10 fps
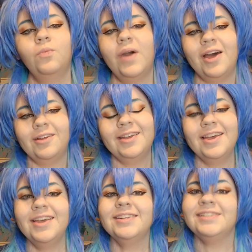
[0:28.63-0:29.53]
Well,
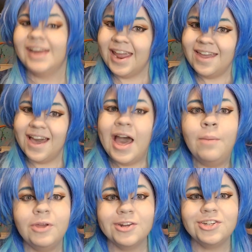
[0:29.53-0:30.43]
today
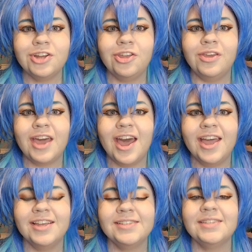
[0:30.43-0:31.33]
I'm going to show you
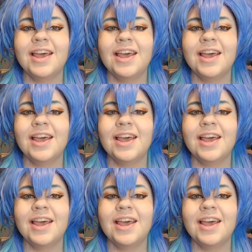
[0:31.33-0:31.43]
guys